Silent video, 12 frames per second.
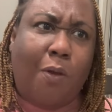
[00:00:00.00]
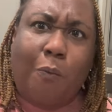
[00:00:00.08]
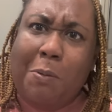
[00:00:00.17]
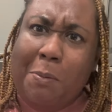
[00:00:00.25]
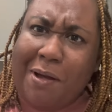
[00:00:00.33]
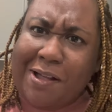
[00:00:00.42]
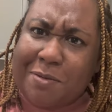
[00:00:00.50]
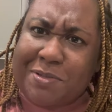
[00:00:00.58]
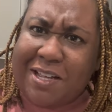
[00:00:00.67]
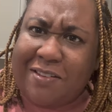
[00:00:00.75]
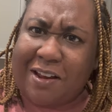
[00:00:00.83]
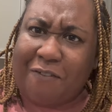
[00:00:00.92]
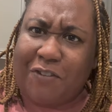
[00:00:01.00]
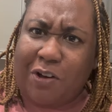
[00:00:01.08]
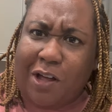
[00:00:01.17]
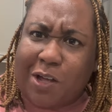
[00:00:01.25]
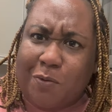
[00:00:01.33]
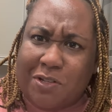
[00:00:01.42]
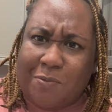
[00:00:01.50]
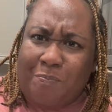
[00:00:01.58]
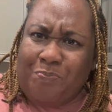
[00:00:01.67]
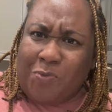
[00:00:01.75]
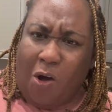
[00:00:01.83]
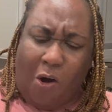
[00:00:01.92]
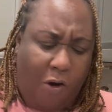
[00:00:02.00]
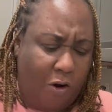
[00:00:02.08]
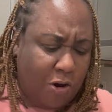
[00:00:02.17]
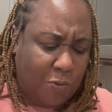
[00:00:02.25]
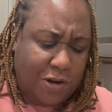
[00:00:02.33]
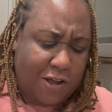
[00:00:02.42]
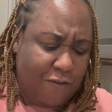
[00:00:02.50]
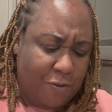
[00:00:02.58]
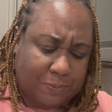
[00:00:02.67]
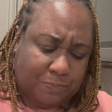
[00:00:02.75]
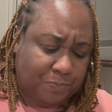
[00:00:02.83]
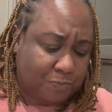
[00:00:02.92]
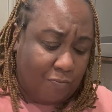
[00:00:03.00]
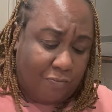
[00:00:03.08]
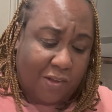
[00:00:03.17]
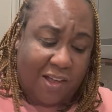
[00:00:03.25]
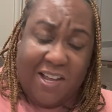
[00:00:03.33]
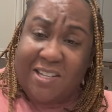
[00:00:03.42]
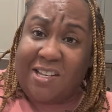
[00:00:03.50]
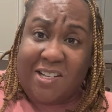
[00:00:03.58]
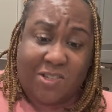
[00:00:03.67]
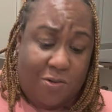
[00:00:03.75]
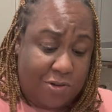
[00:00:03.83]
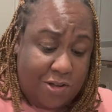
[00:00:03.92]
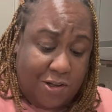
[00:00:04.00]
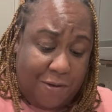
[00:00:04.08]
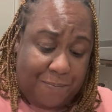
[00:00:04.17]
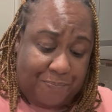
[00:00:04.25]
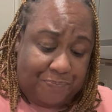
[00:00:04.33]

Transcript: Remember I kept saying that I felt like it was hard or whatever? It tastes so good.